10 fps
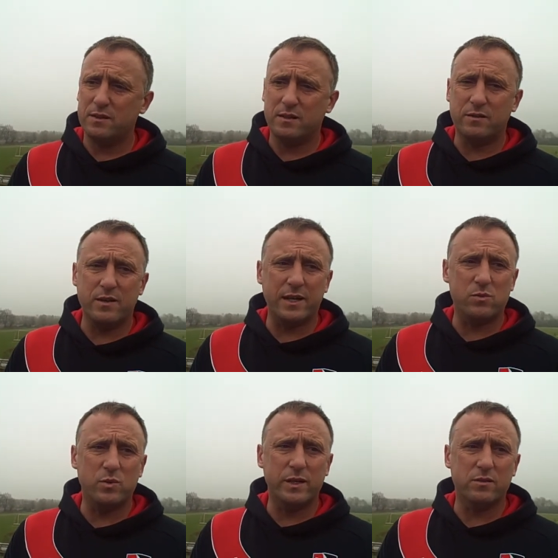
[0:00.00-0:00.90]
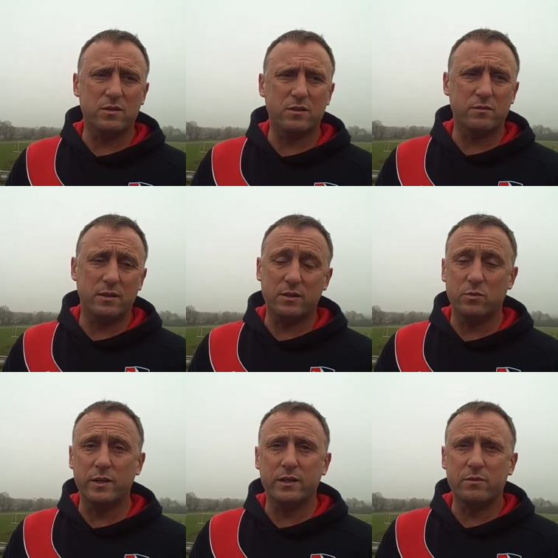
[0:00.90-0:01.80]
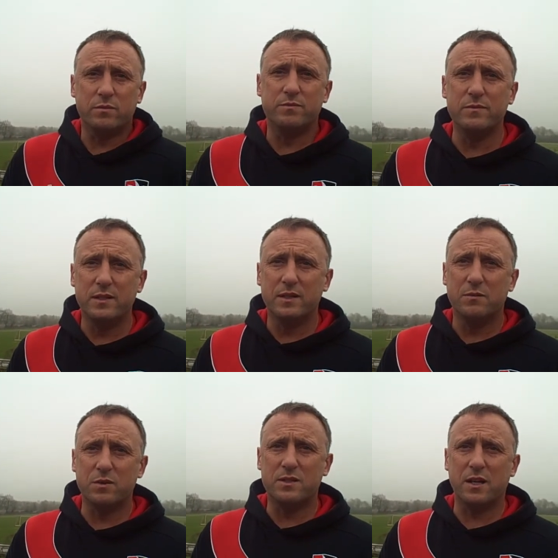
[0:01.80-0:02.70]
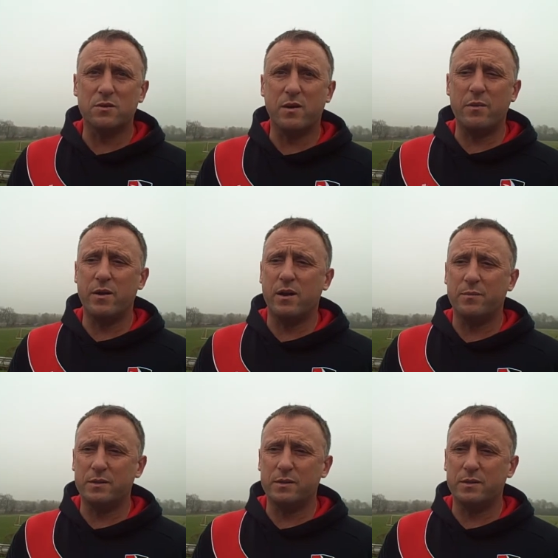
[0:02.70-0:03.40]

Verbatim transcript: you know the next week or so, well, next week will will tell us where we are.